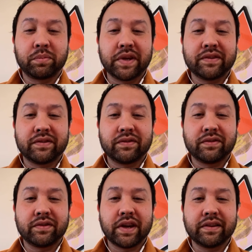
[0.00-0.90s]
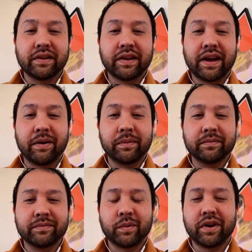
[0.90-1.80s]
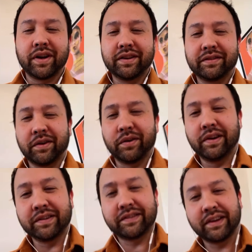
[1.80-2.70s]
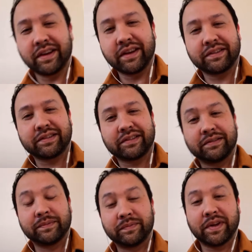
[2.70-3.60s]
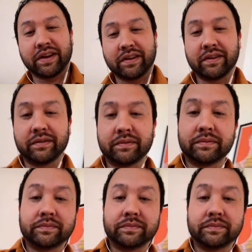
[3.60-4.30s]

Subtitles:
Best J Dilla album? Well, Donuts, I guess. I don't know.